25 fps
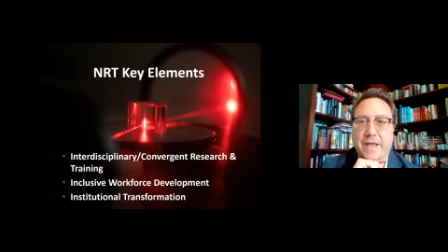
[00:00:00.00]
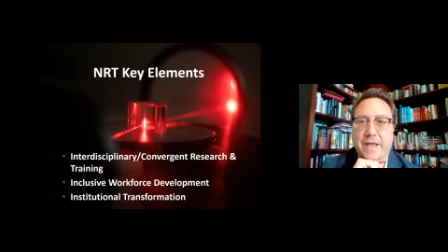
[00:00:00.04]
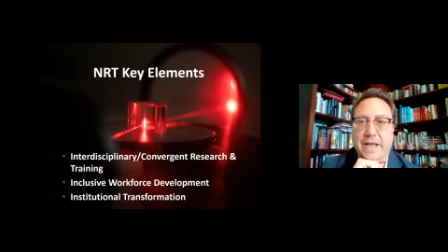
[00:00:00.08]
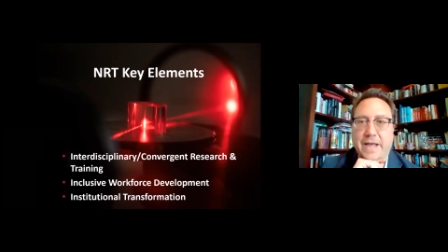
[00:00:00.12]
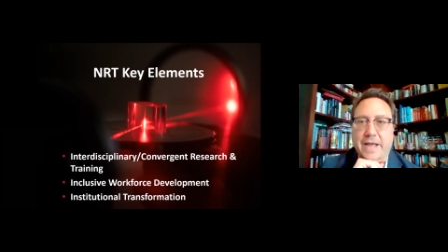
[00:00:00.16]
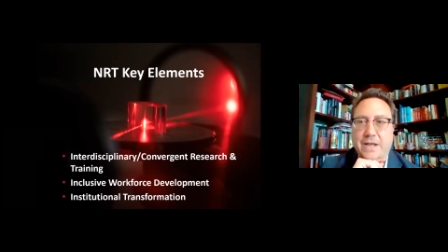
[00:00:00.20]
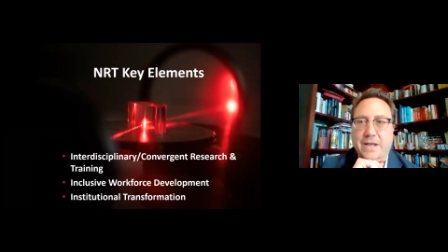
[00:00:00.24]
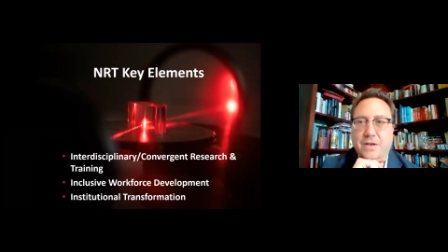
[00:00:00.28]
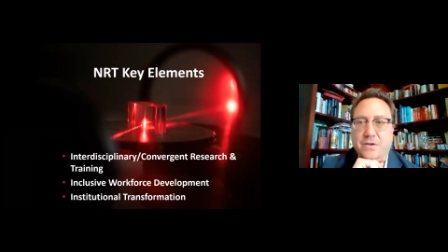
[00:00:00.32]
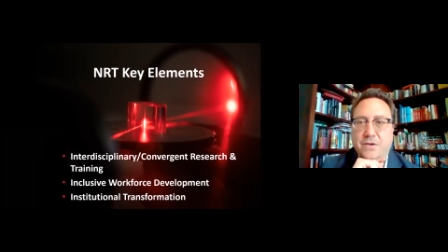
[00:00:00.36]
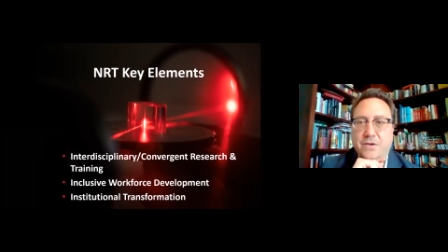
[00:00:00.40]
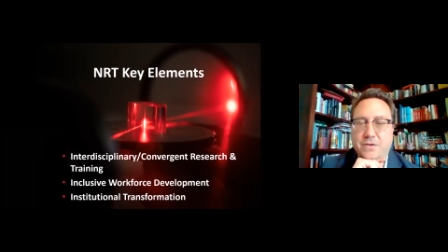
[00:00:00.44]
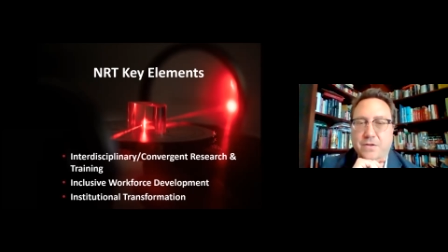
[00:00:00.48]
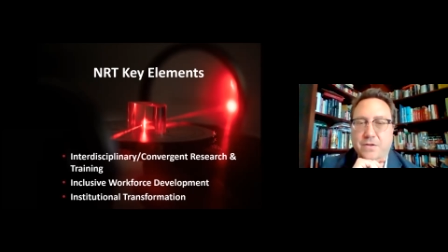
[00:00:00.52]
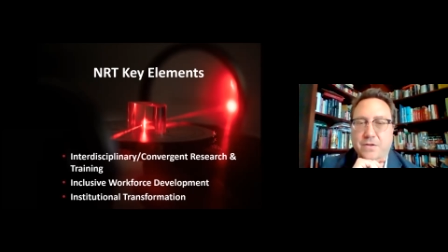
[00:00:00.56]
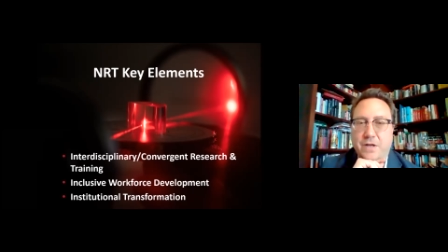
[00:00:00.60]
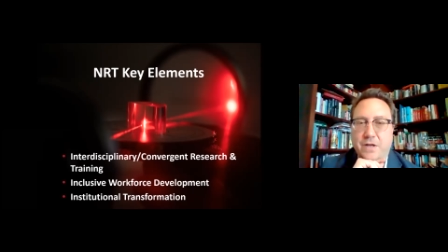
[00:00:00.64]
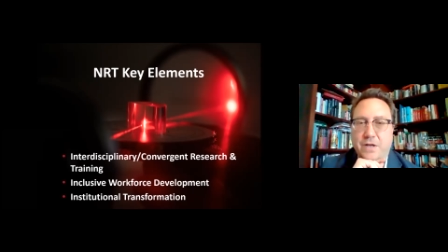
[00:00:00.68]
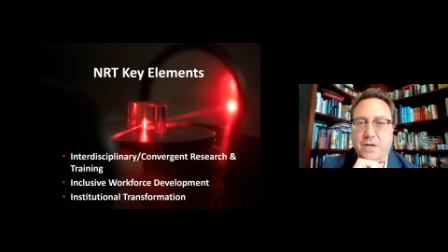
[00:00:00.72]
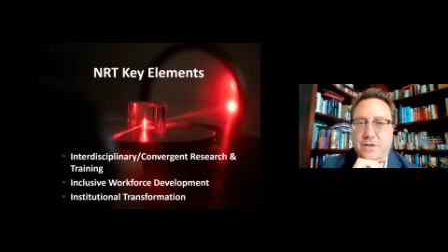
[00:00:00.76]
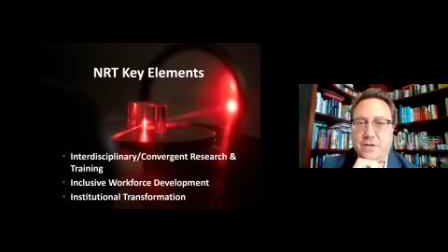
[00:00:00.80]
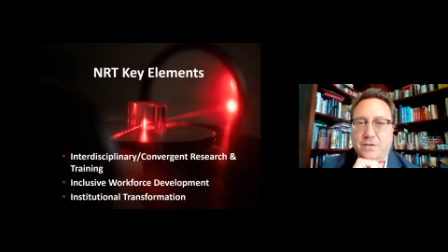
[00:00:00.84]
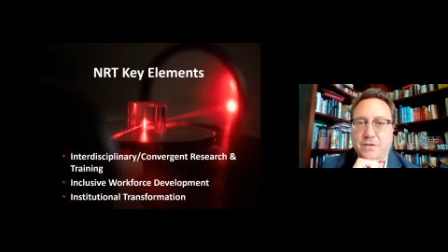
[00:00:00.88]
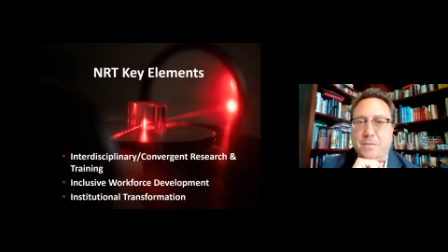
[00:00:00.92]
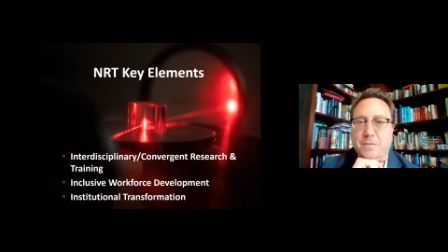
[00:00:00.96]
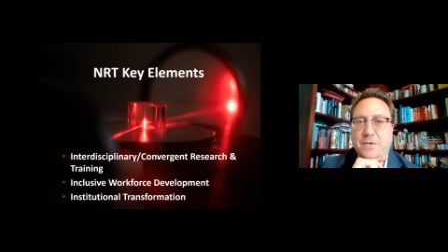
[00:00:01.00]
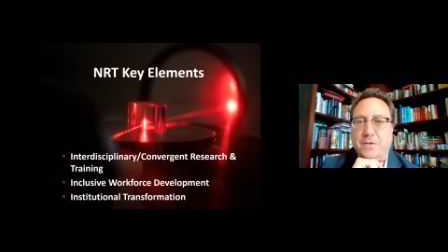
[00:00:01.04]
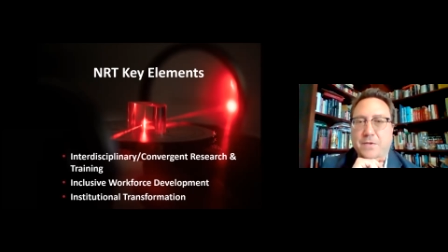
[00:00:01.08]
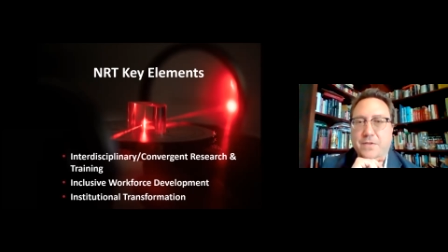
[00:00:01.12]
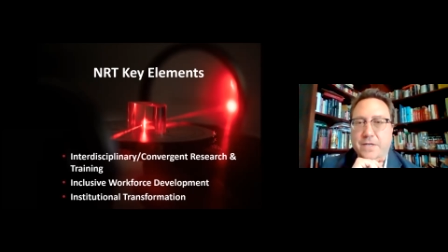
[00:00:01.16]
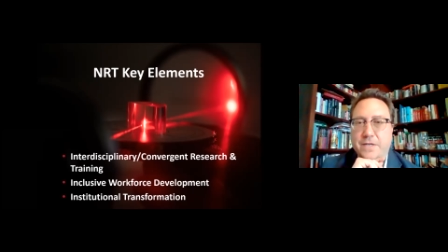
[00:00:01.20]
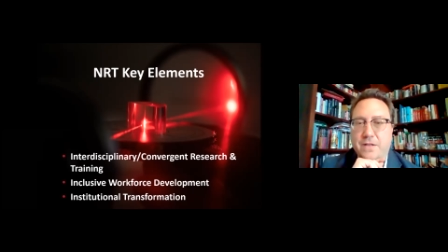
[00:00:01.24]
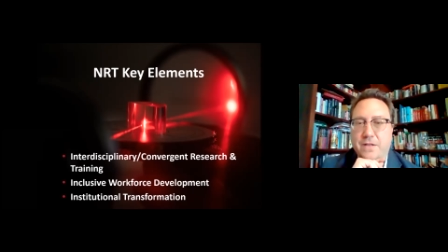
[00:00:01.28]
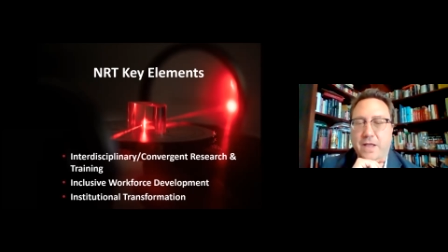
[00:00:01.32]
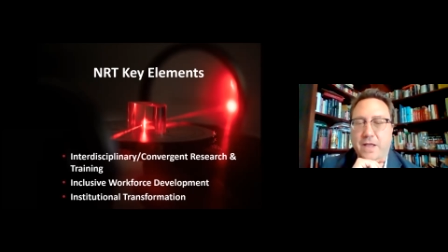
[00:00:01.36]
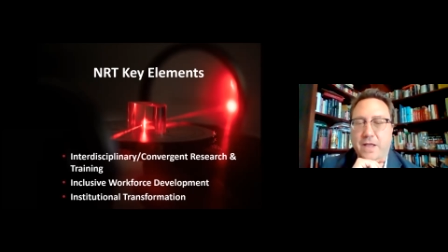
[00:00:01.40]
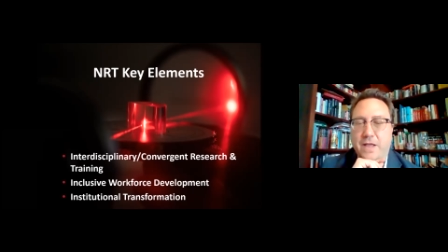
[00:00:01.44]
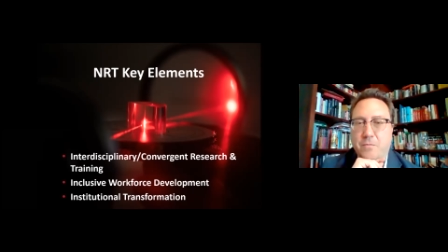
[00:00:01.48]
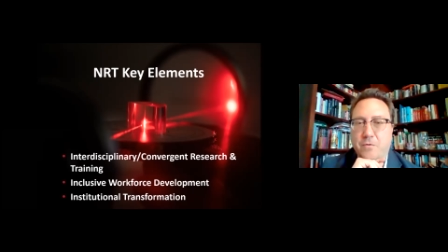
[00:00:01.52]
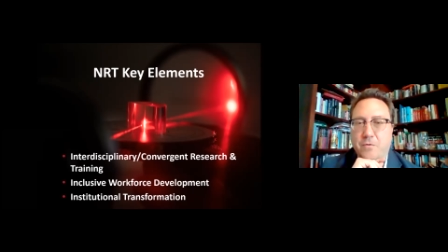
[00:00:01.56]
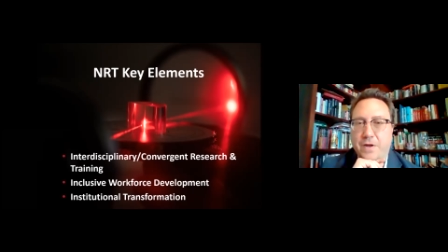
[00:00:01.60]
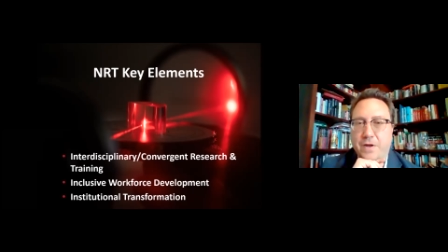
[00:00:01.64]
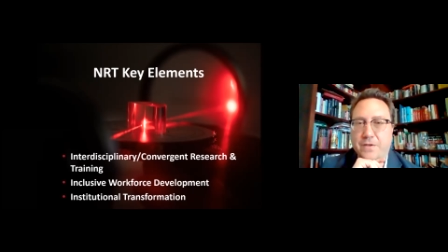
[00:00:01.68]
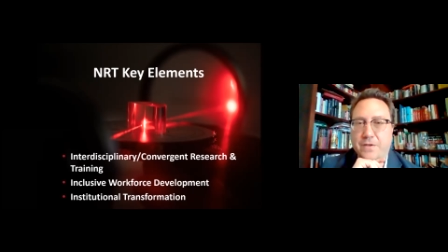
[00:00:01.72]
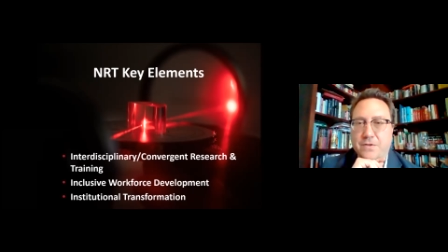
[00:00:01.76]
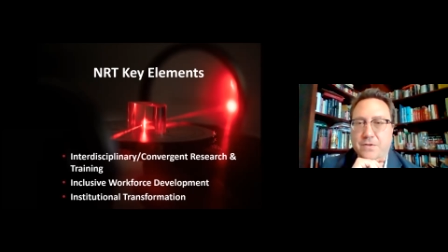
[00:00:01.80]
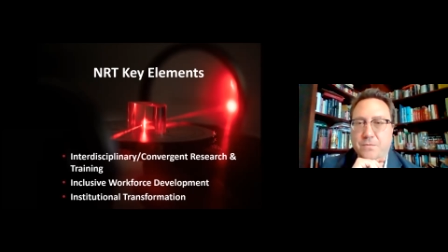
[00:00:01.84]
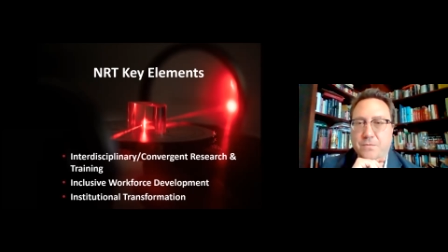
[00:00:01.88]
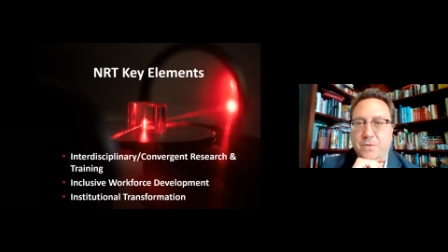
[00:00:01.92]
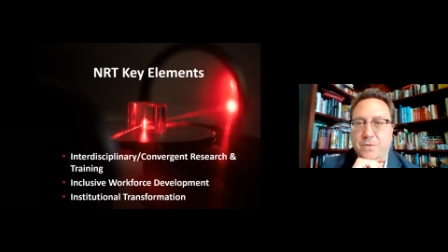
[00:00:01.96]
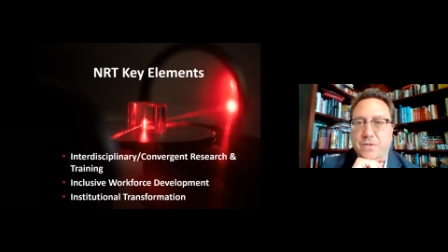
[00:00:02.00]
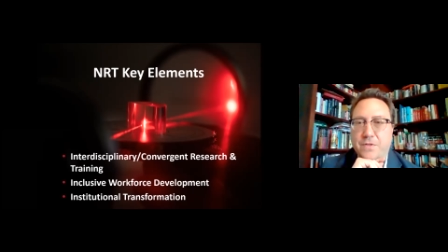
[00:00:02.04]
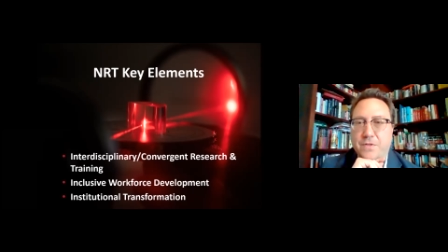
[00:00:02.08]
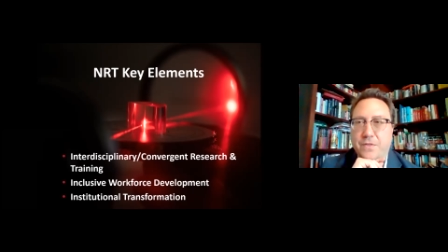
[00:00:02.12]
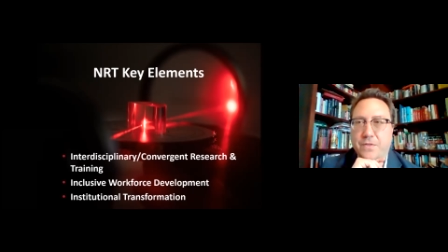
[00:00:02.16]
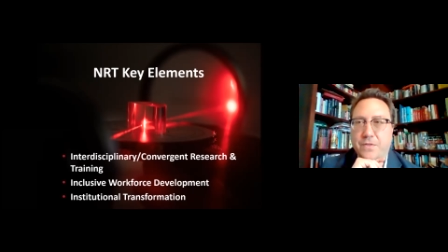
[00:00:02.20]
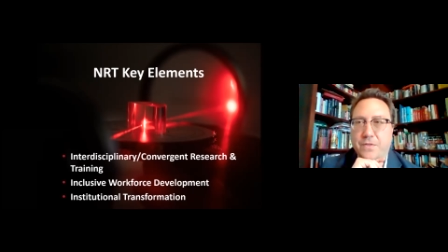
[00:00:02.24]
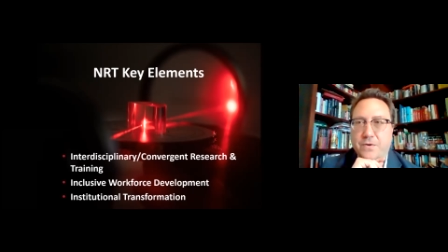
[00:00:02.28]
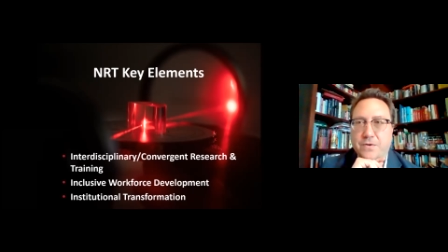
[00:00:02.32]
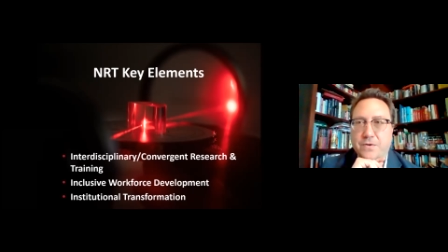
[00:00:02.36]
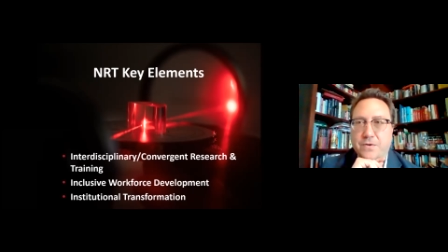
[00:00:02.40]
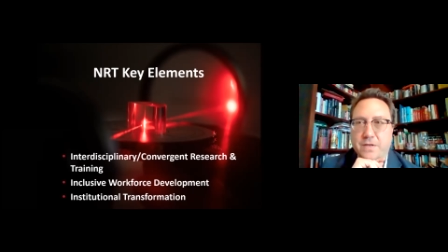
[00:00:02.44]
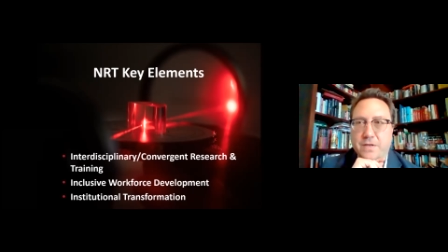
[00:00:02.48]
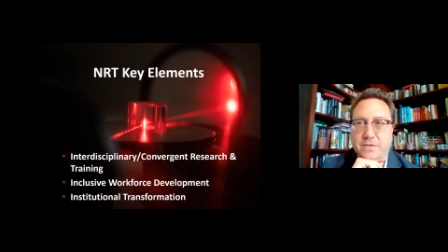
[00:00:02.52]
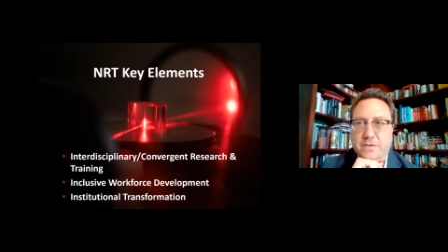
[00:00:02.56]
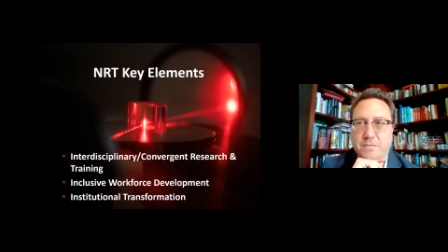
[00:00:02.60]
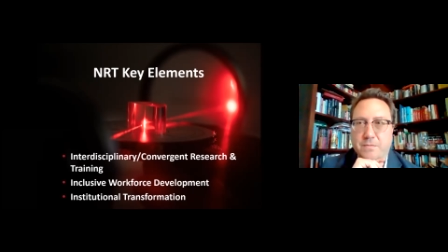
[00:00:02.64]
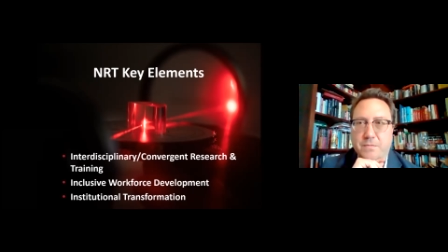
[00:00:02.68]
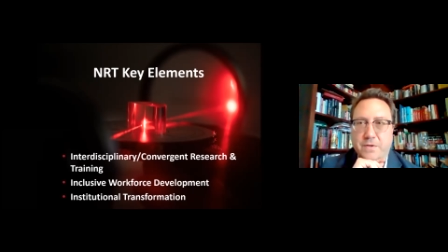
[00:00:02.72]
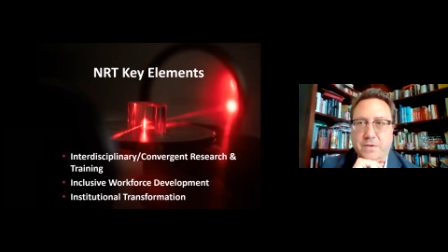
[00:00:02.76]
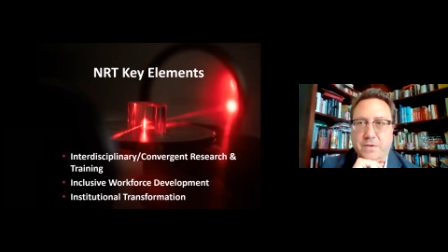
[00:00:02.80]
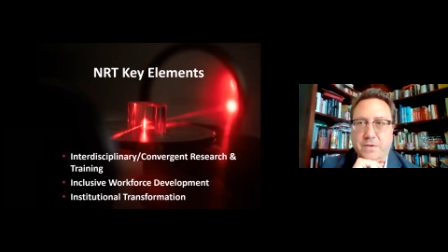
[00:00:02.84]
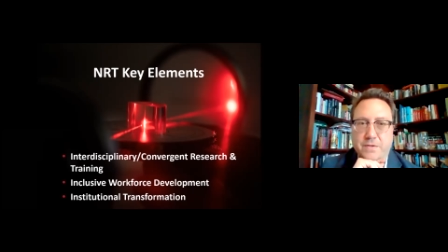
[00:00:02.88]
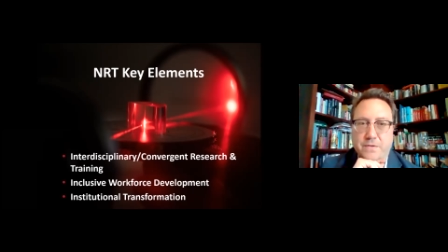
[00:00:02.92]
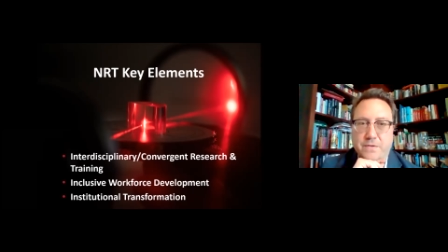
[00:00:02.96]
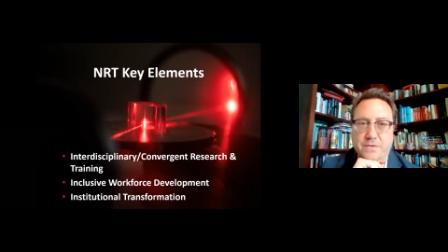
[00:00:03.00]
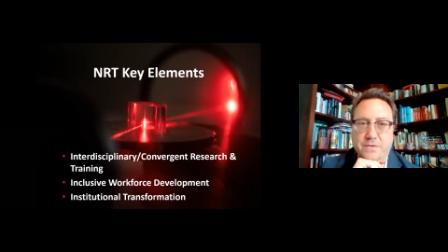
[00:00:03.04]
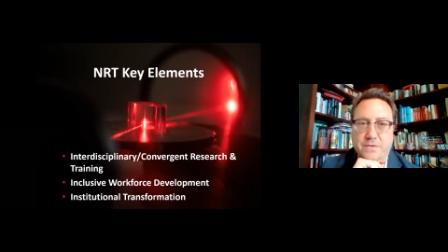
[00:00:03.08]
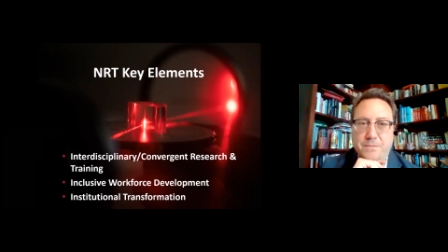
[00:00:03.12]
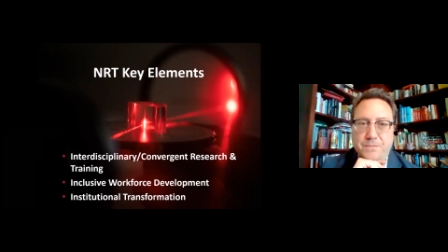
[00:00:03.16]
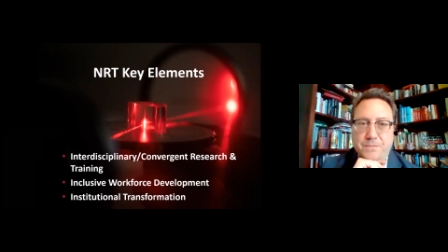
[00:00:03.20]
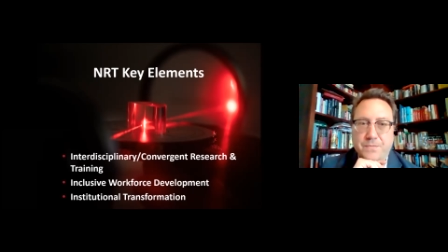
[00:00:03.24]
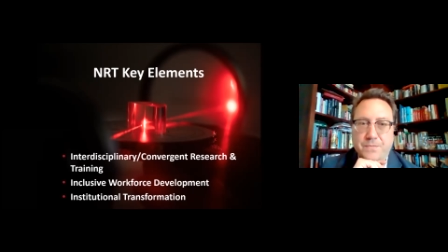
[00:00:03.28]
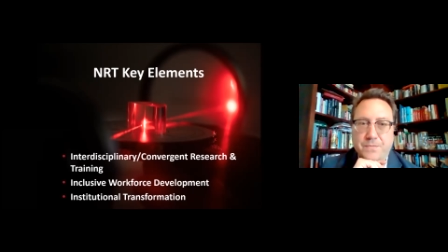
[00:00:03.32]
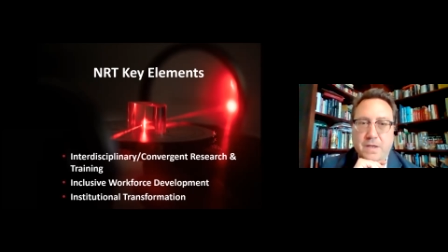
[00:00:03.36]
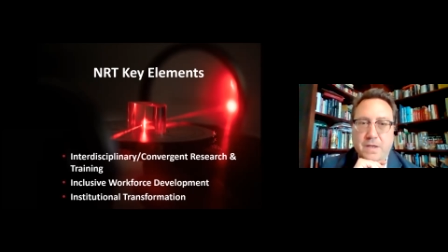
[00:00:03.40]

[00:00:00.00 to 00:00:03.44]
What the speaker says: and especially collaboration with other disciplines.